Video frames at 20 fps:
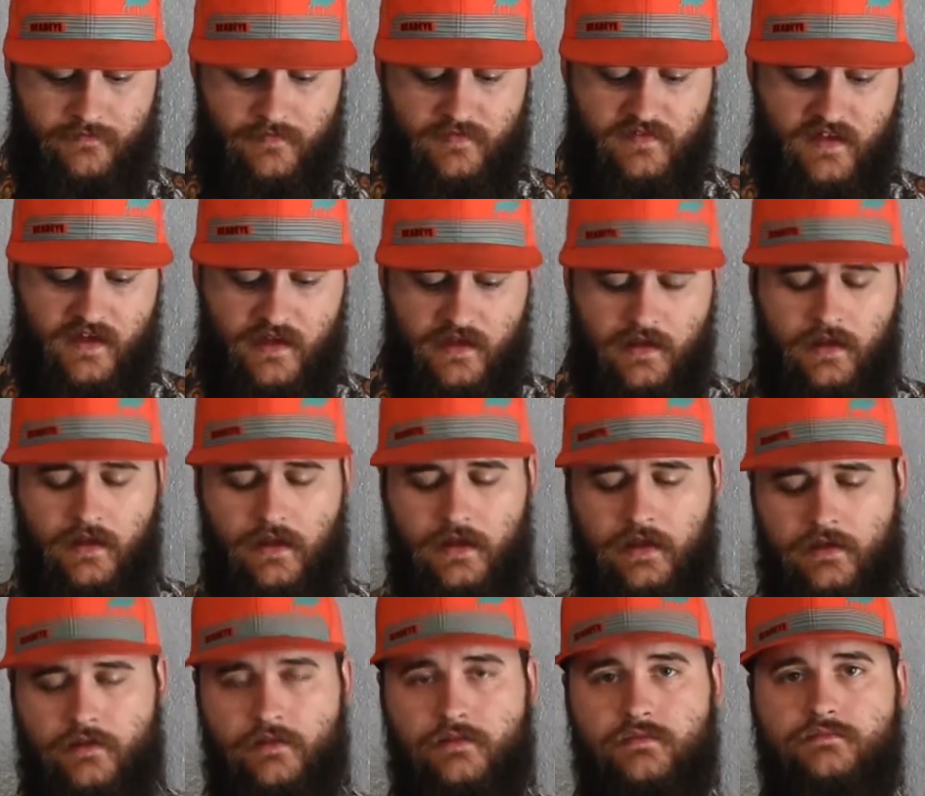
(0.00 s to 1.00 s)

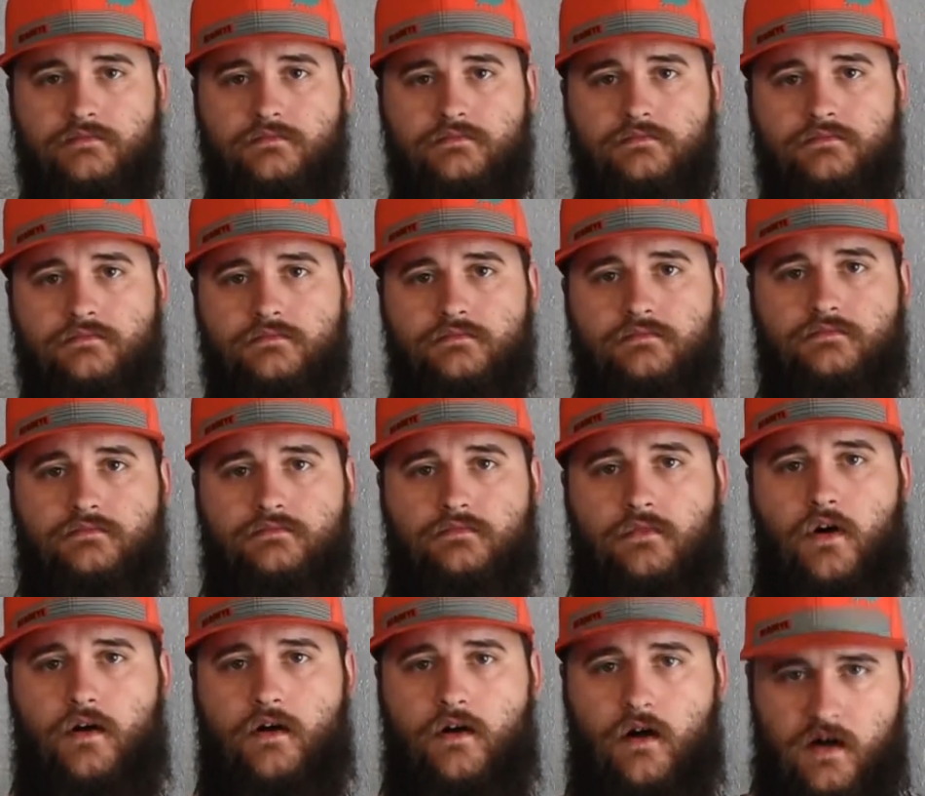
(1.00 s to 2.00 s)
They
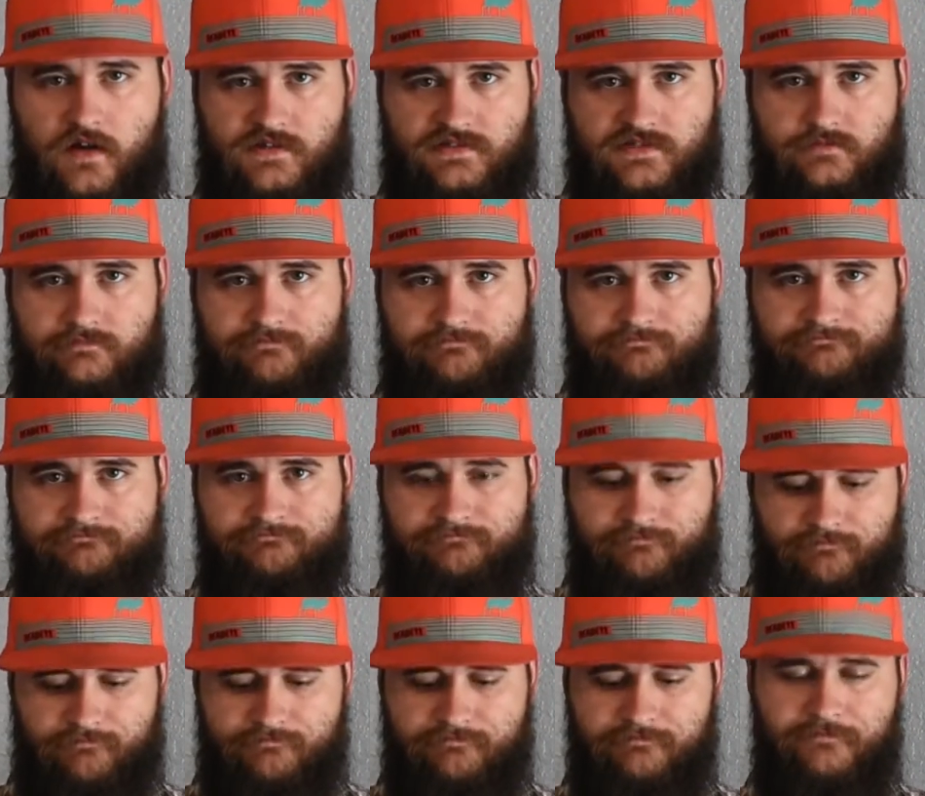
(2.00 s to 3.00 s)
are awesome
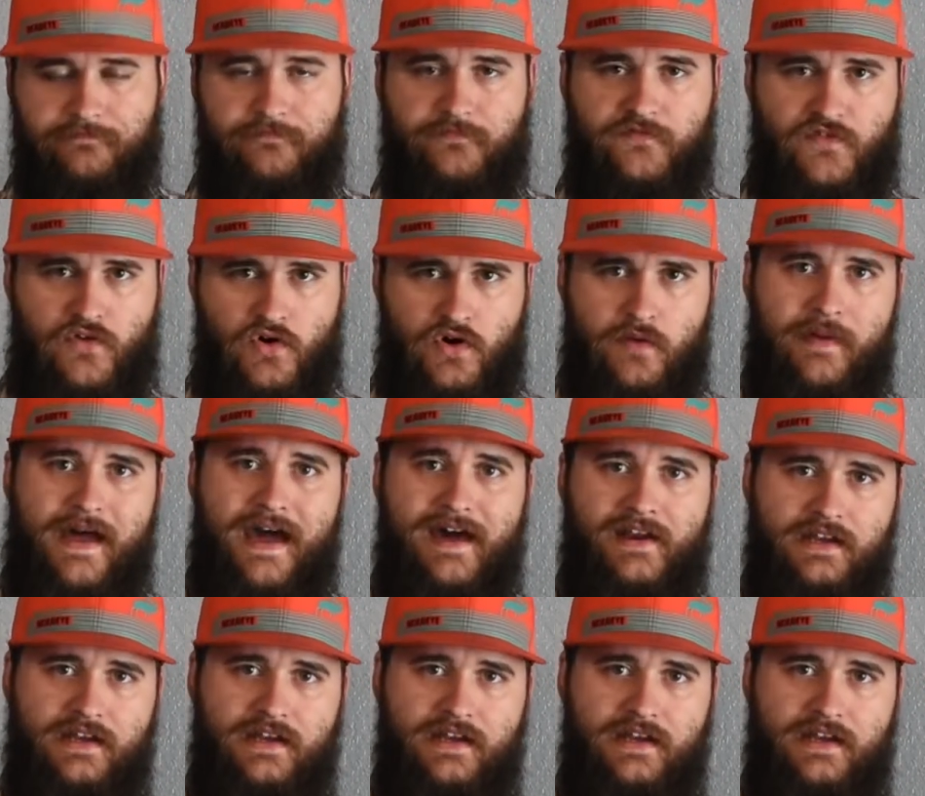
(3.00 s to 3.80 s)
for about